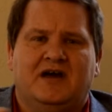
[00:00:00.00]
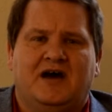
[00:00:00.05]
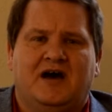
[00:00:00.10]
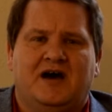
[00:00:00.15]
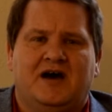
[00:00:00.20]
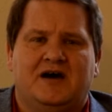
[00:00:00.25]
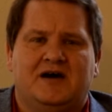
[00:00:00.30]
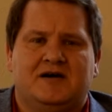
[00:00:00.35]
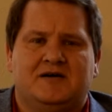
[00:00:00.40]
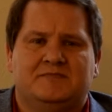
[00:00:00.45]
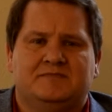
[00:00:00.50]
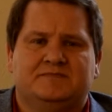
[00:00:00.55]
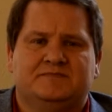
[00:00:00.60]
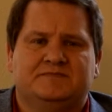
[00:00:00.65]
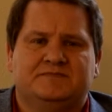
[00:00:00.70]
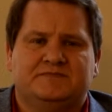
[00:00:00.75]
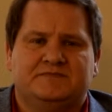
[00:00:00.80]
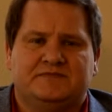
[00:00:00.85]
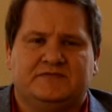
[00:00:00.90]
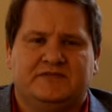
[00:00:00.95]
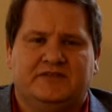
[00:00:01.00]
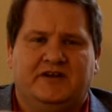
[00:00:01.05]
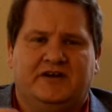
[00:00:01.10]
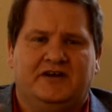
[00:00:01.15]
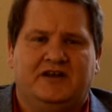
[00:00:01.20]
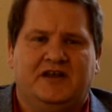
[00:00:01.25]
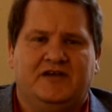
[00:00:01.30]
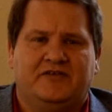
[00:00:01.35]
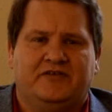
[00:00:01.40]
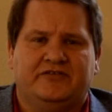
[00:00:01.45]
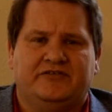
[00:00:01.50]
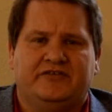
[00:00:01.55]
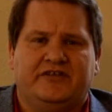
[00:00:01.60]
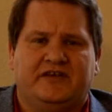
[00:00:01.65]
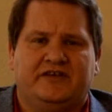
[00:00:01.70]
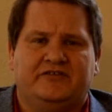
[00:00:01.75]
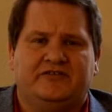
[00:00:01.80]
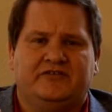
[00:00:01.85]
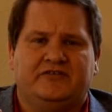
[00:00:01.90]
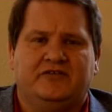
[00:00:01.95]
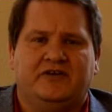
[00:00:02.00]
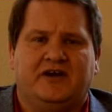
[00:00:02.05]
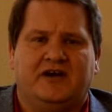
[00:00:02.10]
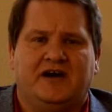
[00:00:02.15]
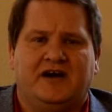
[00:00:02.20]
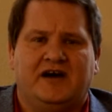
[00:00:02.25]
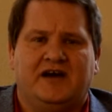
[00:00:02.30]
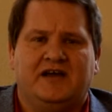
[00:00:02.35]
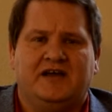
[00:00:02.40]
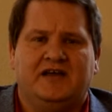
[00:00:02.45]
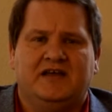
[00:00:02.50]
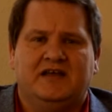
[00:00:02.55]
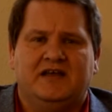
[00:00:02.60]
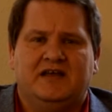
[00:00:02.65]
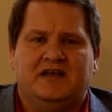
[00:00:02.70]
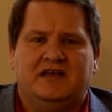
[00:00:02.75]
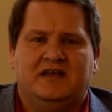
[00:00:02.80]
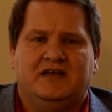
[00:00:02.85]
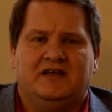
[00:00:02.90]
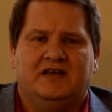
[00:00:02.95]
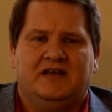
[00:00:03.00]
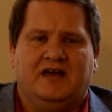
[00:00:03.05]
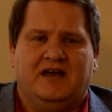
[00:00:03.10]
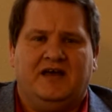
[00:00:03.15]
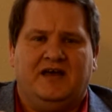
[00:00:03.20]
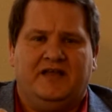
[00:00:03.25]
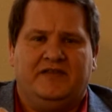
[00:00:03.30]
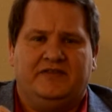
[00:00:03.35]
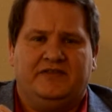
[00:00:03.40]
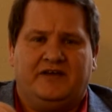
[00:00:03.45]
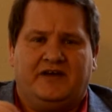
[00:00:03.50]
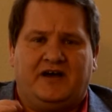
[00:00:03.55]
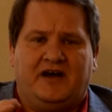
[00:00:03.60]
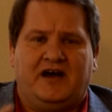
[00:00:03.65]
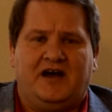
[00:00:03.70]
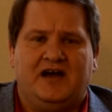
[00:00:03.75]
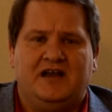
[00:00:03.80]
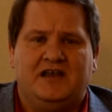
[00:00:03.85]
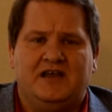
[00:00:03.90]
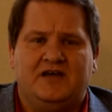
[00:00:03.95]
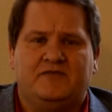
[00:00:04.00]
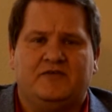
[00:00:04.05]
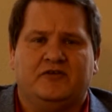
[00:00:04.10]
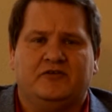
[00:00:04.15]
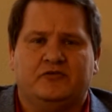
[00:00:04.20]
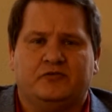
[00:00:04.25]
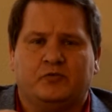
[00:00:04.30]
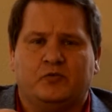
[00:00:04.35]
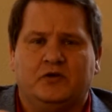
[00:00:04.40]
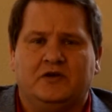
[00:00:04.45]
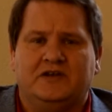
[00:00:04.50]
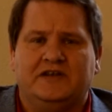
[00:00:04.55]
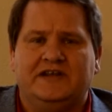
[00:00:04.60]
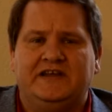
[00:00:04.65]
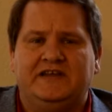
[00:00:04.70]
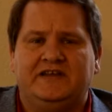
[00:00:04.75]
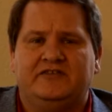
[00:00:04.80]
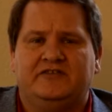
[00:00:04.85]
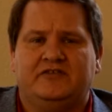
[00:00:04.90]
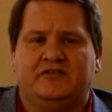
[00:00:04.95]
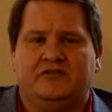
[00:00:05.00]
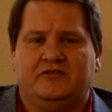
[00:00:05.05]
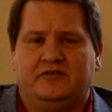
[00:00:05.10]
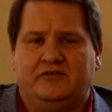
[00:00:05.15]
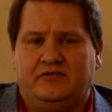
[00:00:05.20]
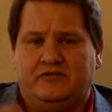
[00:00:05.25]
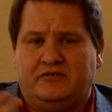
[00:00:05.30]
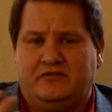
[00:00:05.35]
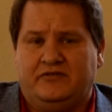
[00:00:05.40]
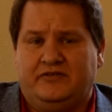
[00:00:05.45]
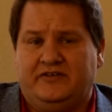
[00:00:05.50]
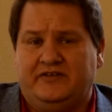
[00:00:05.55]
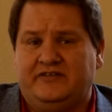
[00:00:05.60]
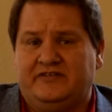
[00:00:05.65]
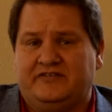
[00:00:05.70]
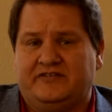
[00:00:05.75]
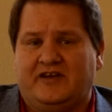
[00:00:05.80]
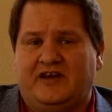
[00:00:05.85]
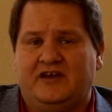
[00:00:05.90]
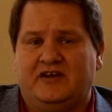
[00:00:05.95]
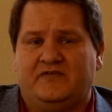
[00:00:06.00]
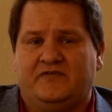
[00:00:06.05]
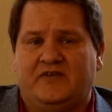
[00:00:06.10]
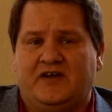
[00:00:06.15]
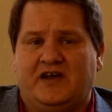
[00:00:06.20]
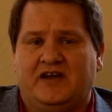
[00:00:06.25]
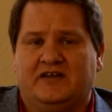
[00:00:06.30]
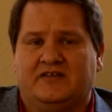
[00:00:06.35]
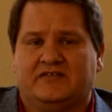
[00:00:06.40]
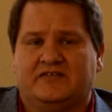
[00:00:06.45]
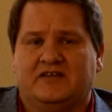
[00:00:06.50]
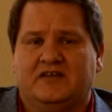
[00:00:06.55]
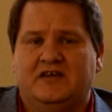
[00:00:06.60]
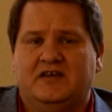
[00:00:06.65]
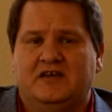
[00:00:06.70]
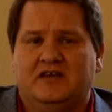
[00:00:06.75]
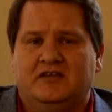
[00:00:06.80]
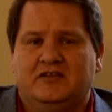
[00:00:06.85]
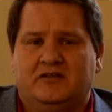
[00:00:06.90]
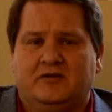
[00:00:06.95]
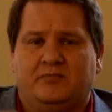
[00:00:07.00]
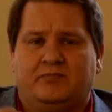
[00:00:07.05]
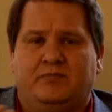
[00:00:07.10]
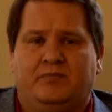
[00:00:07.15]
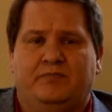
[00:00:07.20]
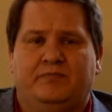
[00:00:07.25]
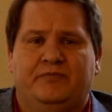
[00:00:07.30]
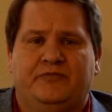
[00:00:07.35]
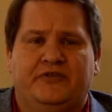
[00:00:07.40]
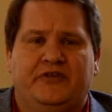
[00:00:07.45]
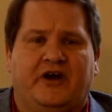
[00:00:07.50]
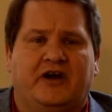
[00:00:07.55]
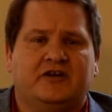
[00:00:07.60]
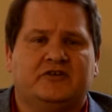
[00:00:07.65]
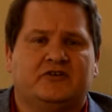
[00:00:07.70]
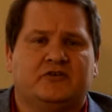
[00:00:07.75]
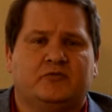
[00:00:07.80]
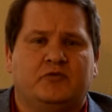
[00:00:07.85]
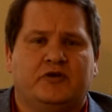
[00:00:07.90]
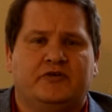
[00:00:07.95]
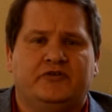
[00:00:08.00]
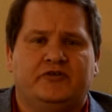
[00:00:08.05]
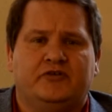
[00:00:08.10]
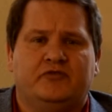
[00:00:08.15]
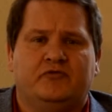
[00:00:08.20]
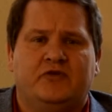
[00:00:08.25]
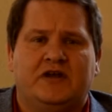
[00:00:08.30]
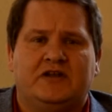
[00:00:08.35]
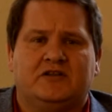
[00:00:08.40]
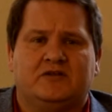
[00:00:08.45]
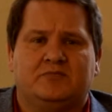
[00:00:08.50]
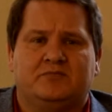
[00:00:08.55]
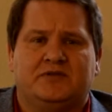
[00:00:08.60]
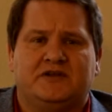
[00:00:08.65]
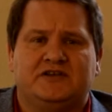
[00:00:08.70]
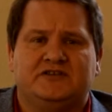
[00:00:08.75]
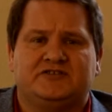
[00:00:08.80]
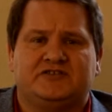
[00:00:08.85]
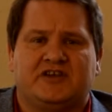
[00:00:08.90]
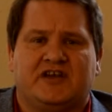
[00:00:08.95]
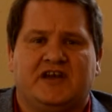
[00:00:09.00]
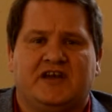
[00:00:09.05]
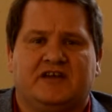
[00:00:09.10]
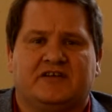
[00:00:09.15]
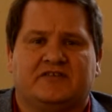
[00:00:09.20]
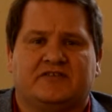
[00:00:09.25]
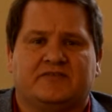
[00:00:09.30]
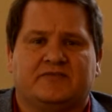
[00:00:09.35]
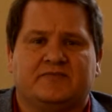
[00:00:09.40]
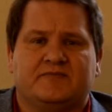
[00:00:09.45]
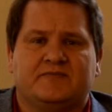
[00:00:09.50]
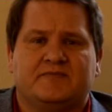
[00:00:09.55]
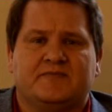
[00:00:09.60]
Um, there are levels that are too high, and the high levels will lead to these side effects. The doctor will do regular blood checks.